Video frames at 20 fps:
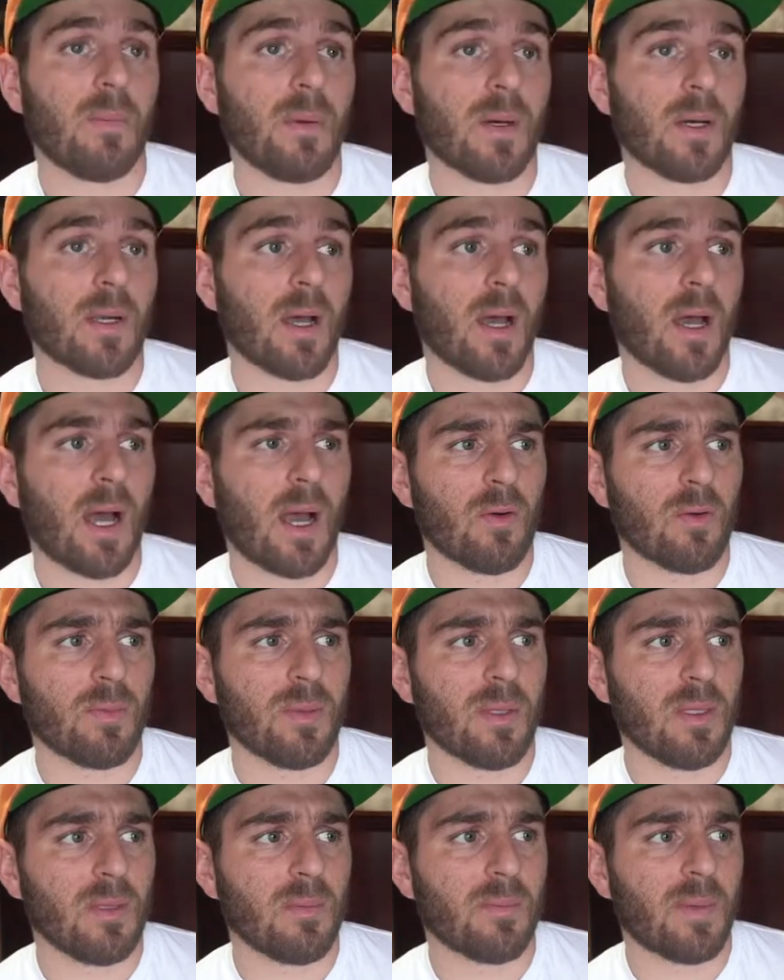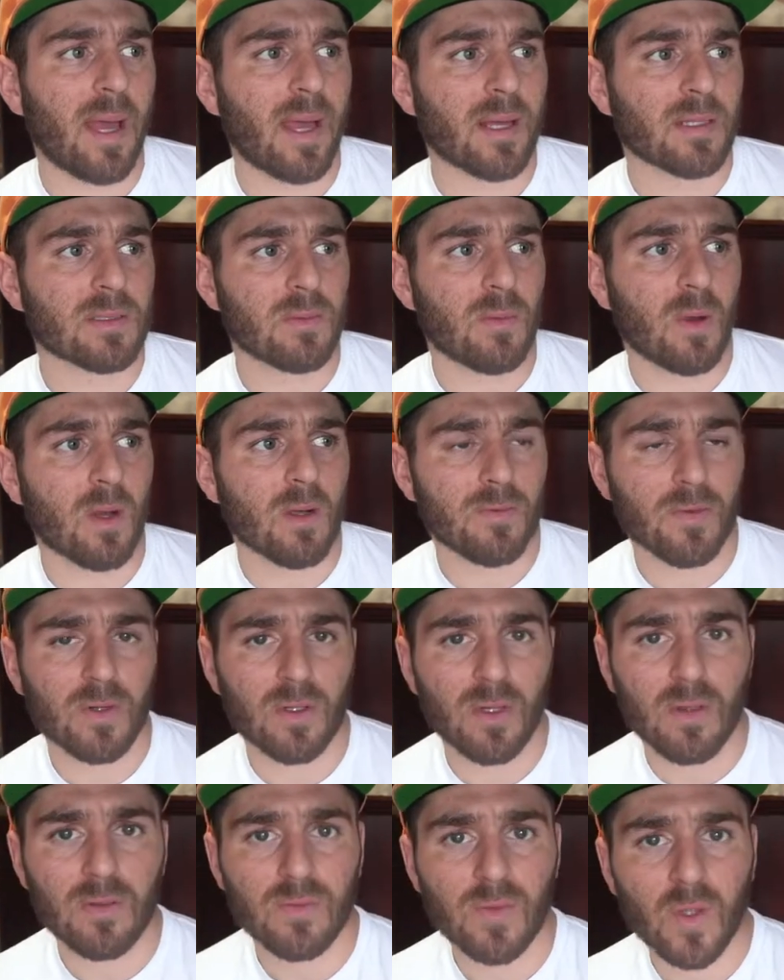But uh, I will be back tomorrow for
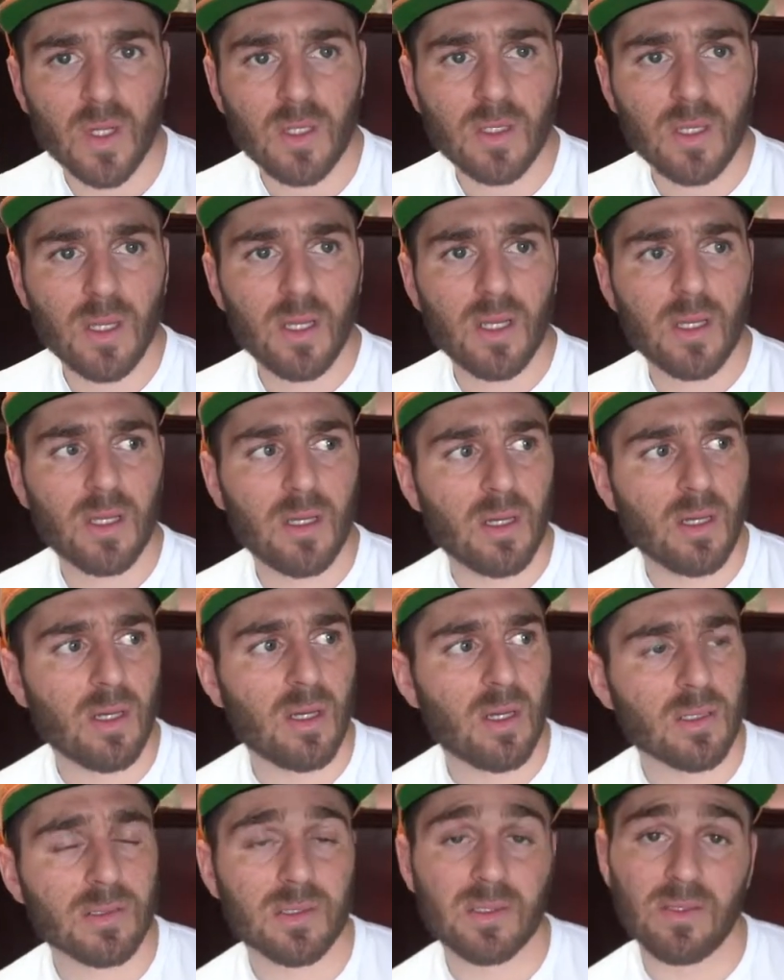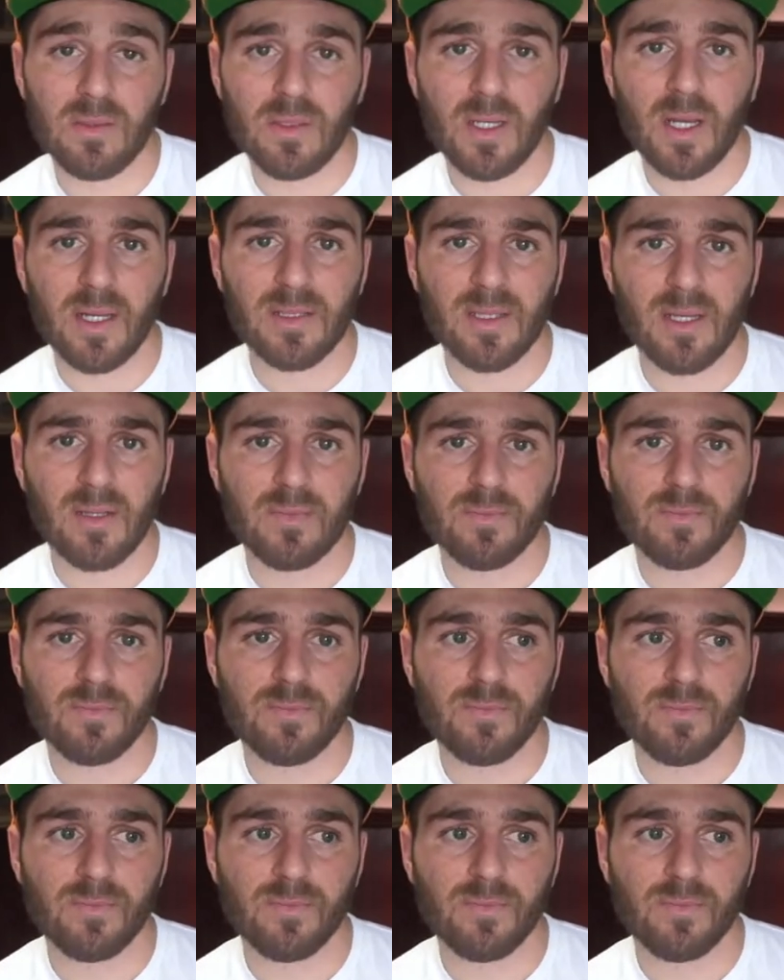another vlog, and uh, I'll see you guys then.